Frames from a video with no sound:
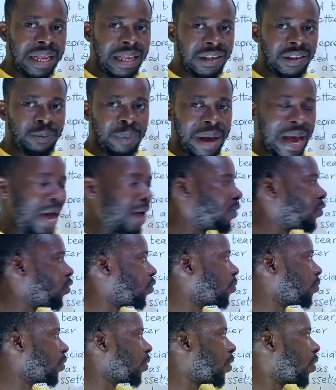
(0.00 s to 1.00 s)
that is per
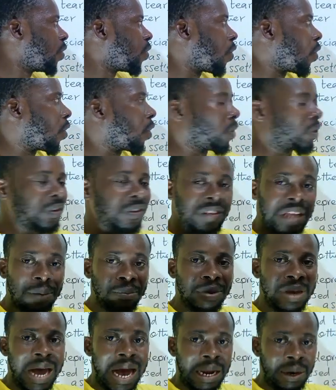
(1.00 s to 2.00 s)
annum, or
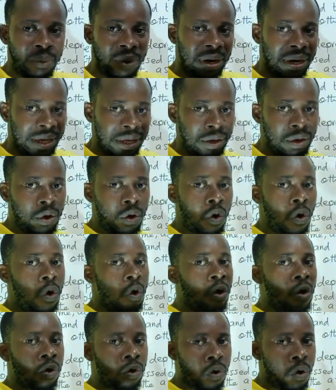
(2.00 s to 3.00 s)
semi-annually,
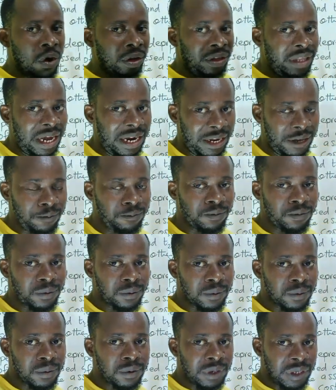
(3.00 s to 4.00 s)
or quarterly,
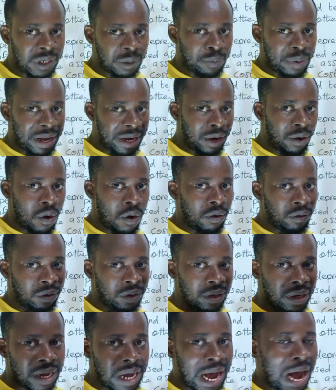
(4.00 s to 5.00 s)
depending
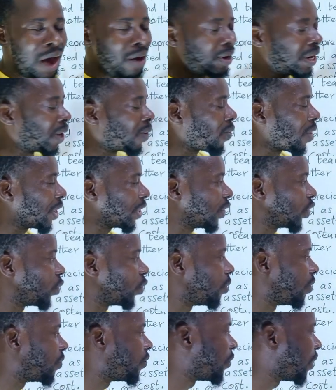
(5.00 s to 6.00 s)
on how the question
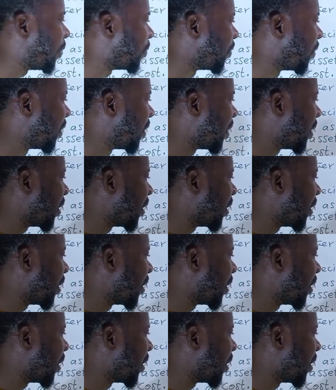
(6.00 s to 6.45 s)
will be framed.